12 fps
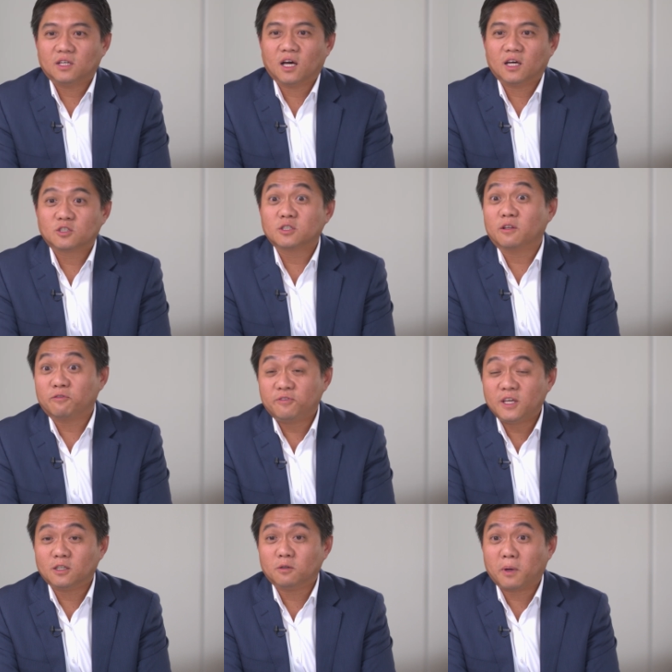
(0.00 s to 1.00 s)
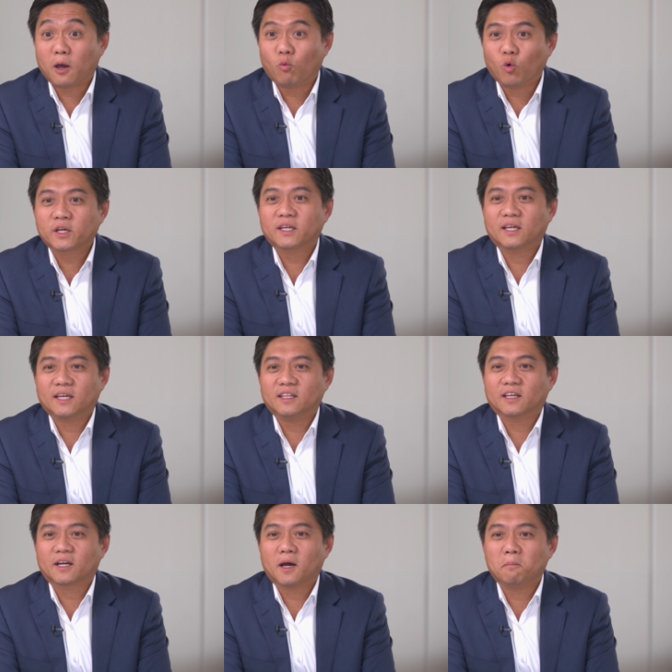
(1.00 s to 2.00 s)
uh, to the field by working in
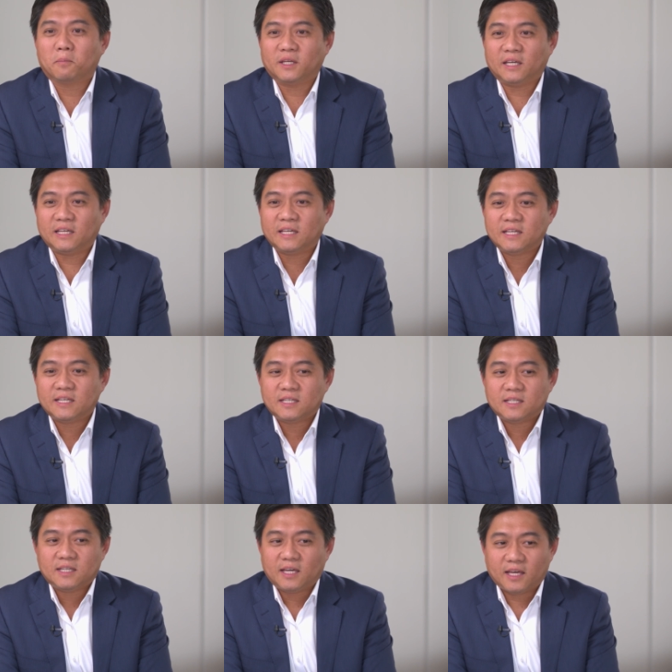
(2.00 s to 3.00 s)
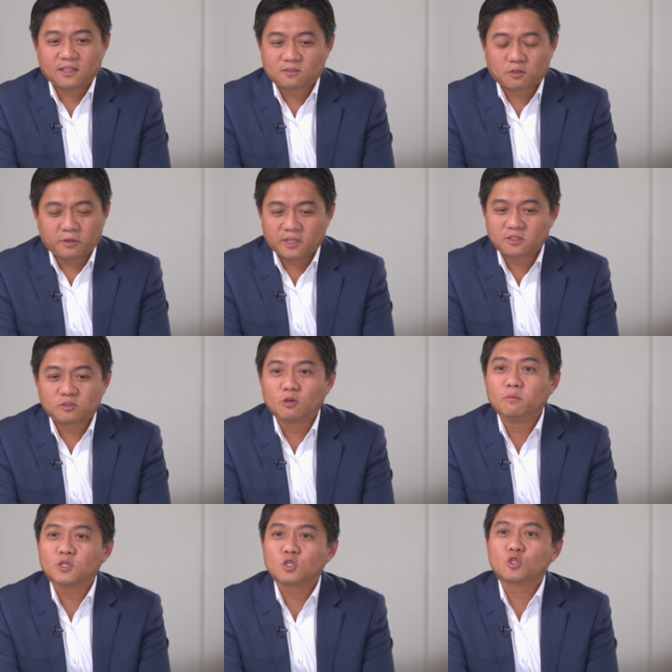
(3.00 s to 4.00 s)
a company, it creates
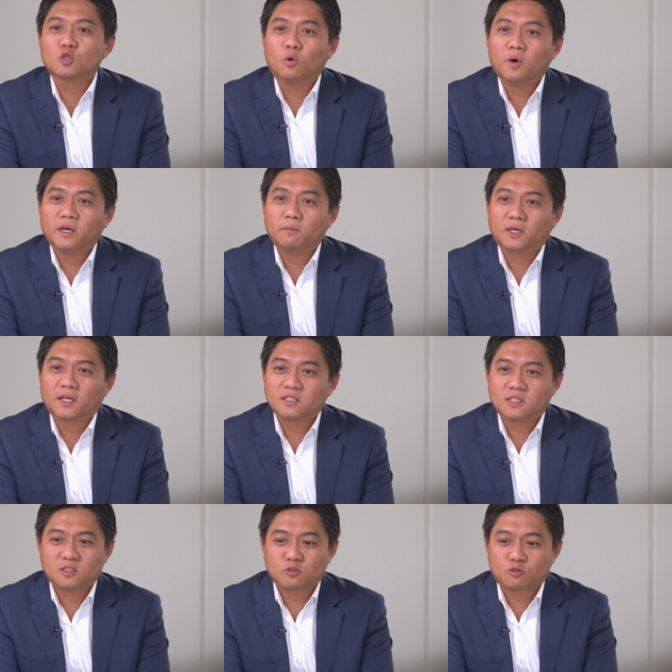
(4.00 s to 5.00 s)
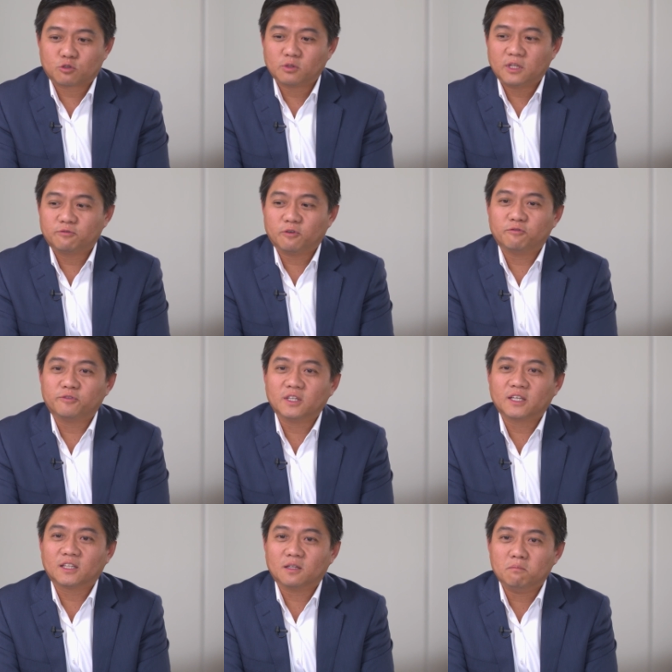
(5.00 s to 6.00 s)
so much joy because it's truly
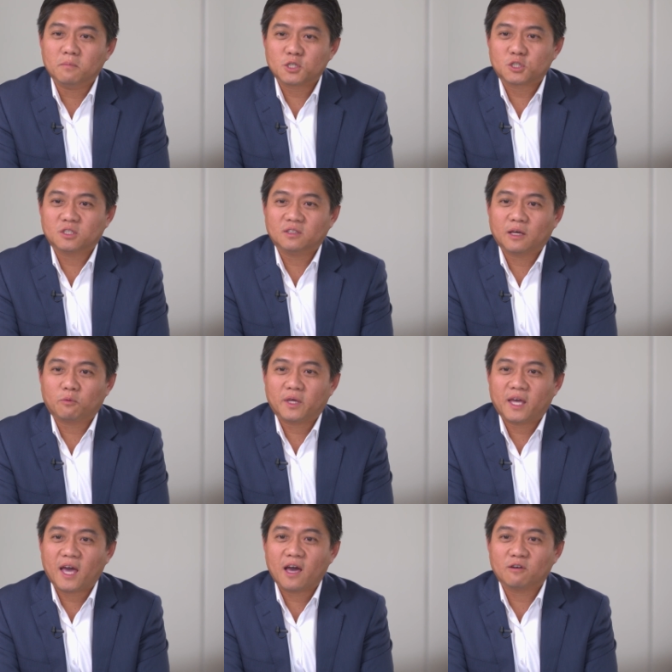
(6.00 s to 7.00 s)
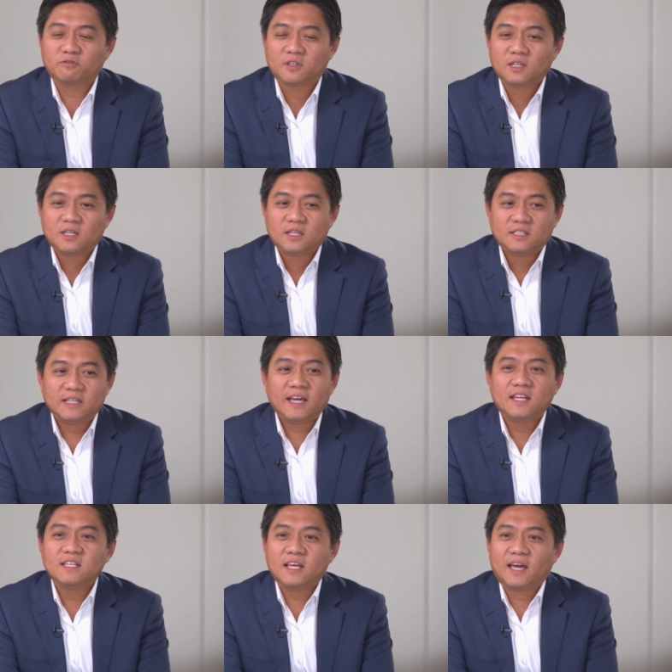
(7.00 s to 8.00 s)
fulfilling the mission that we have. Day in,